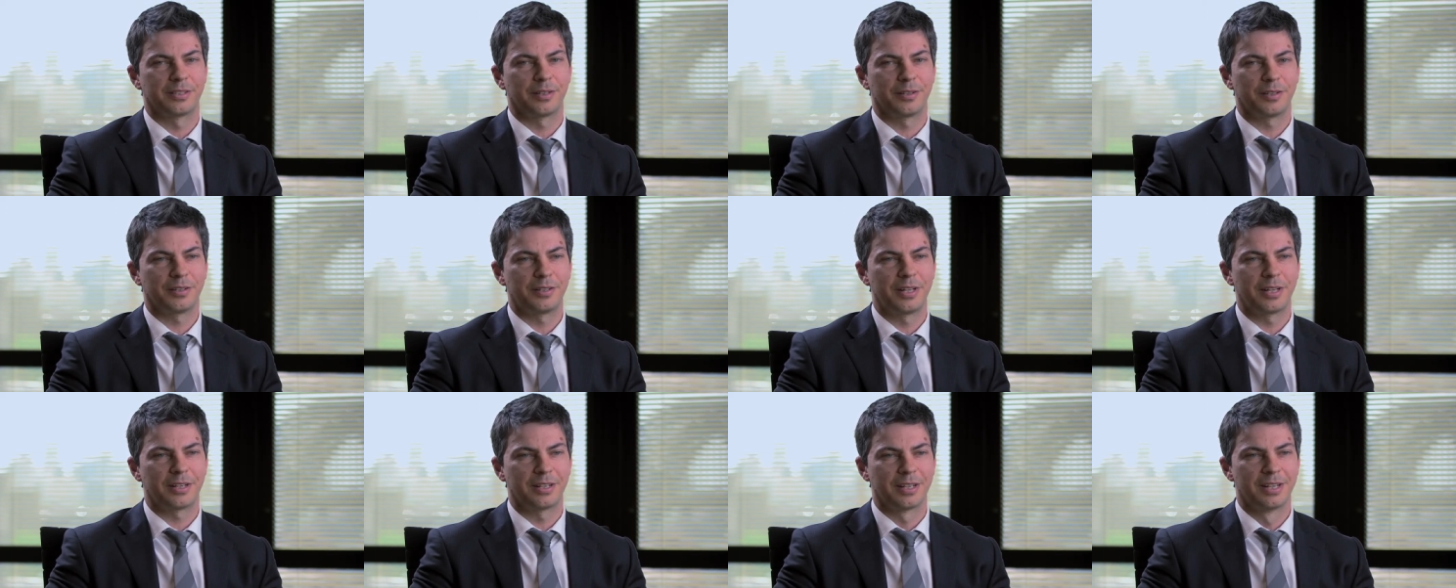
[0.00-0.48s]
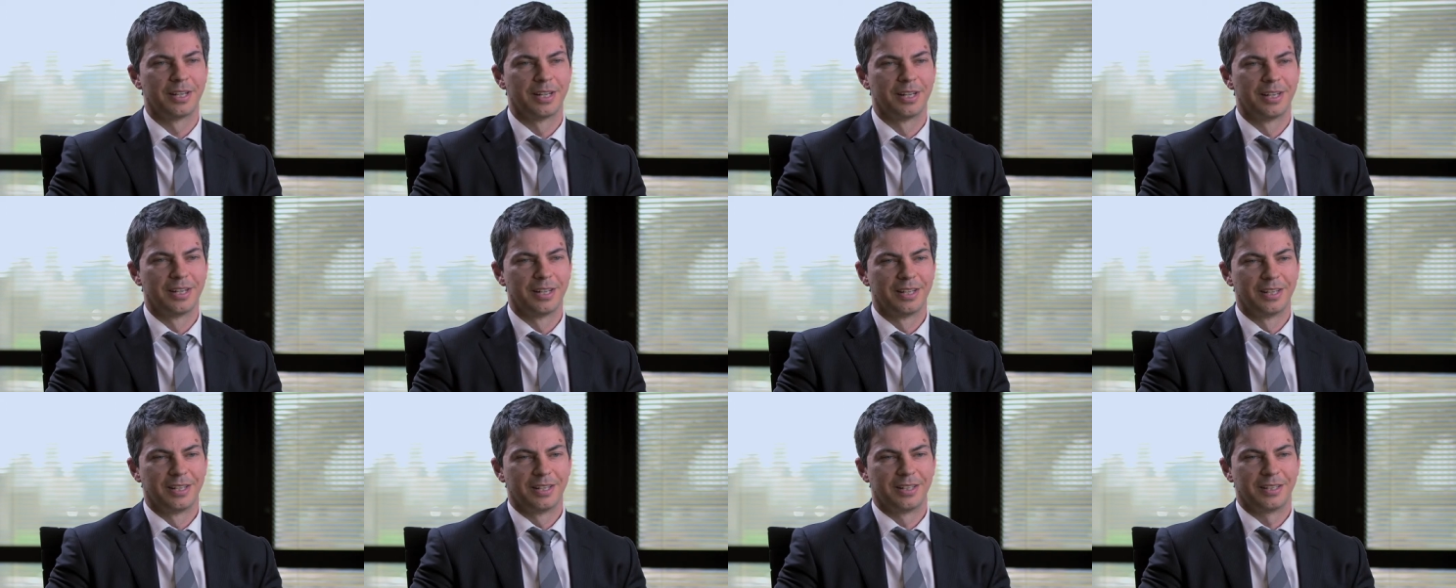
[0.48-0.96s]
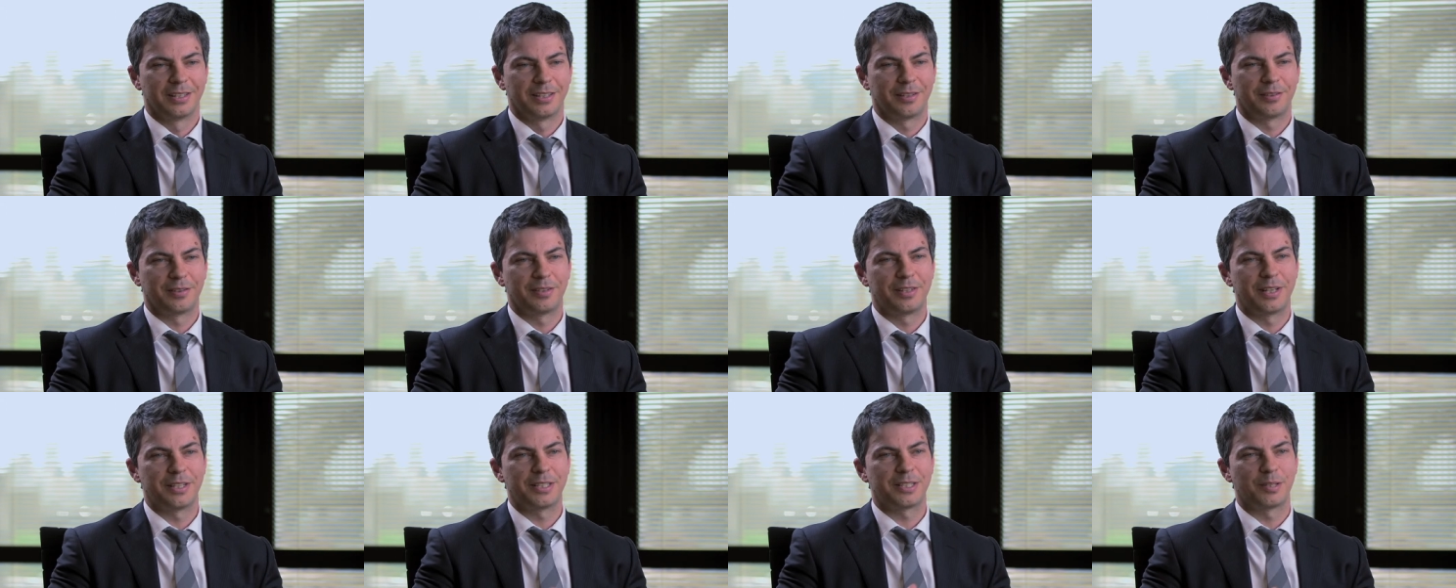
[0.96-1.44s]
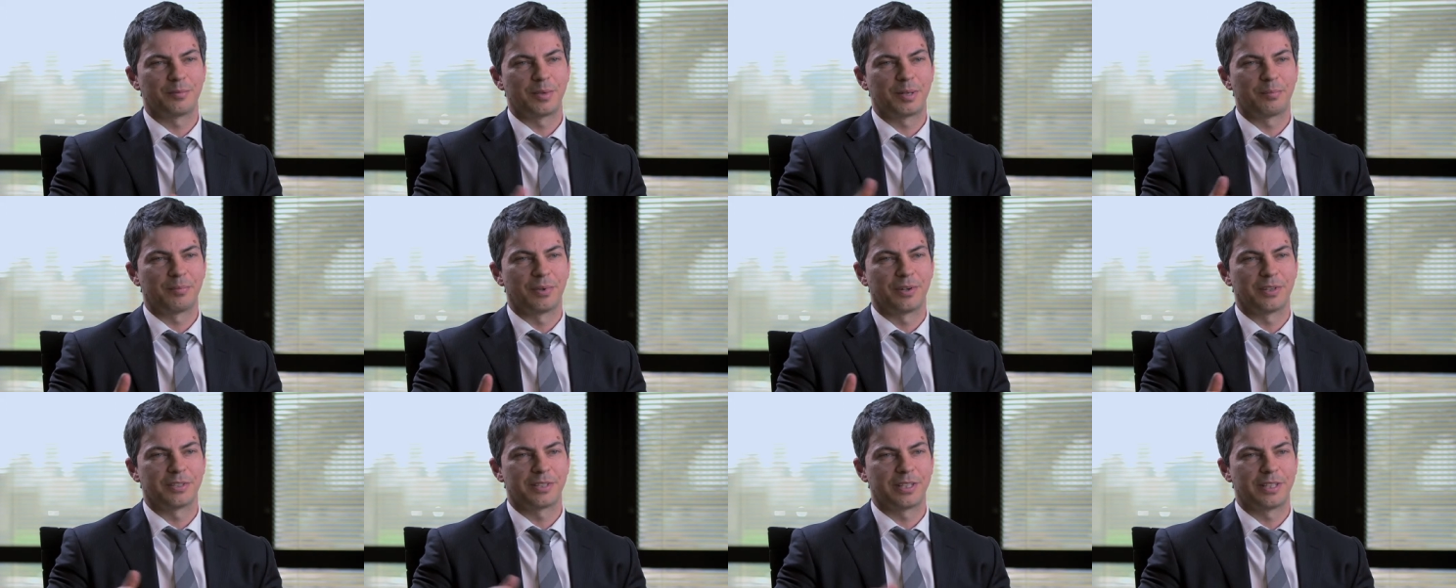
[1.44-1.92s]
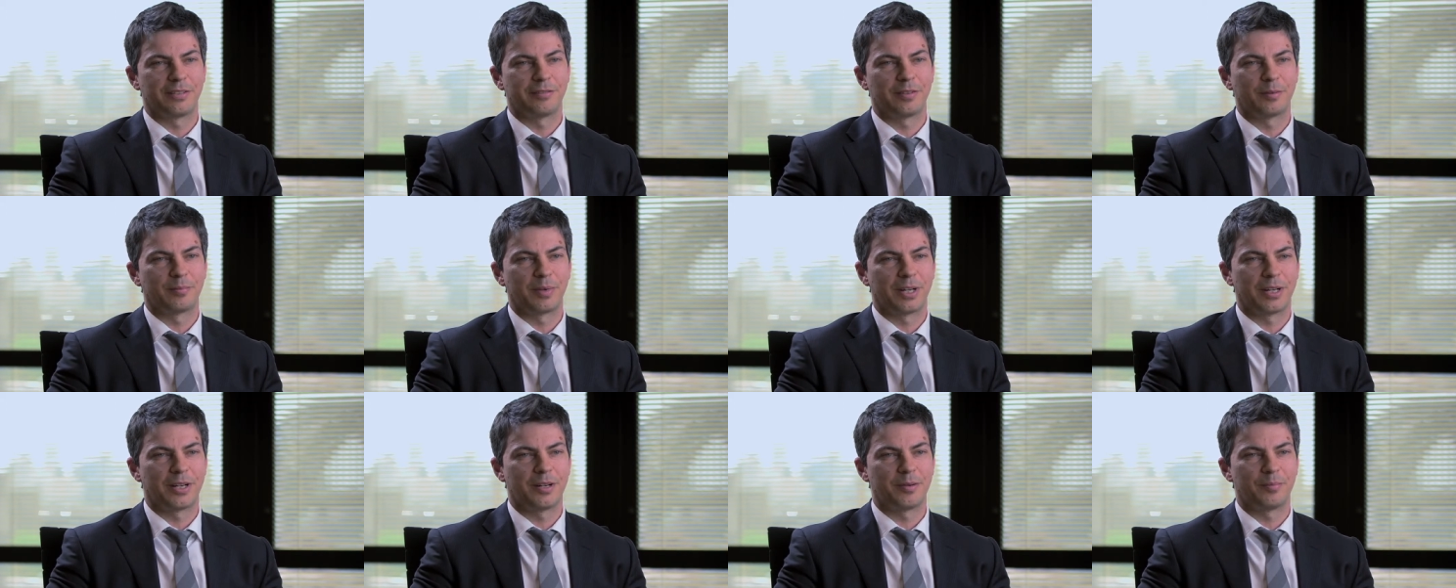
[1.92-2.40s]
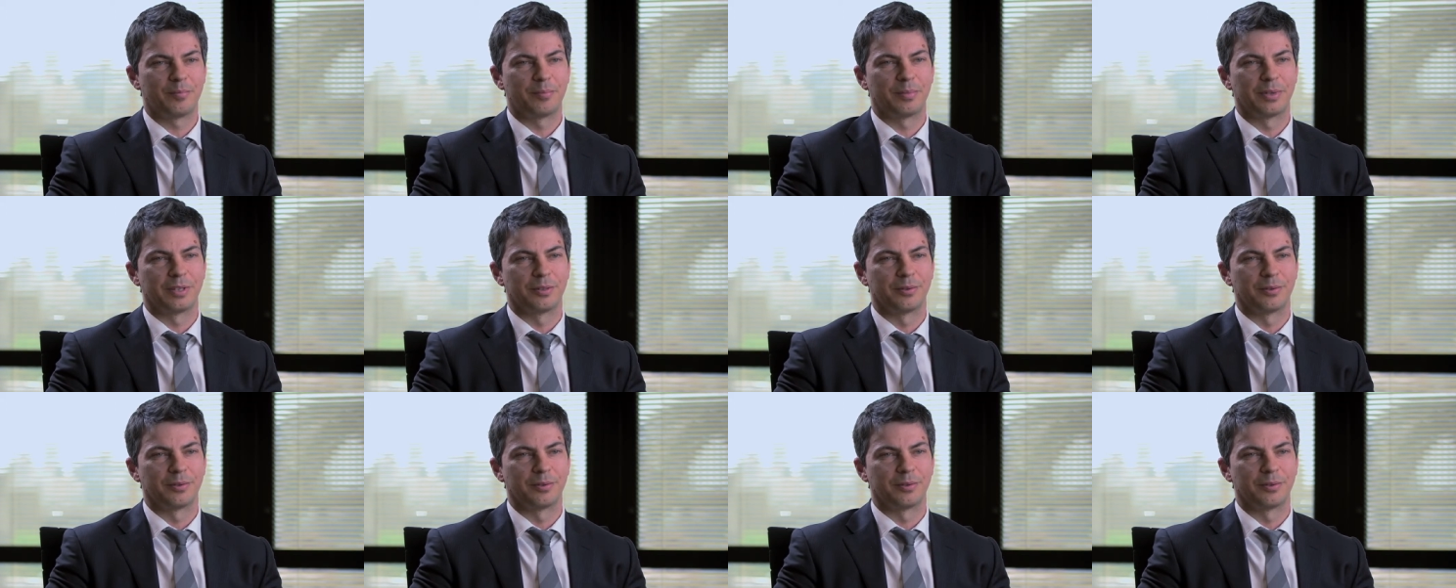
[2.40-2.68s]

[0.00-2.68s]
So I think there are things to be positive about,